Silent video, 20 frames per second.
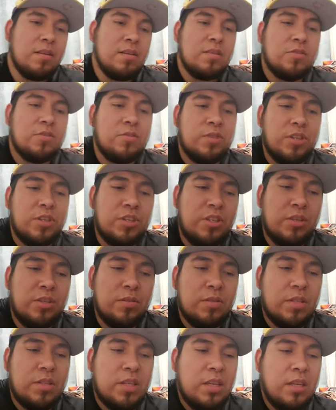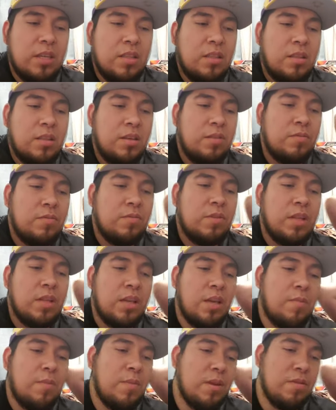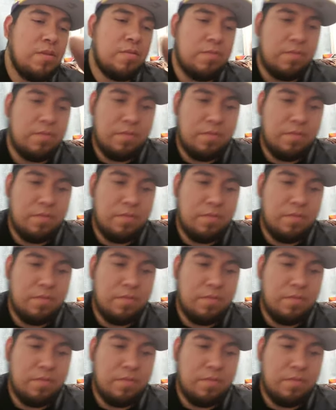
Sword and Shield 10, the one that came out.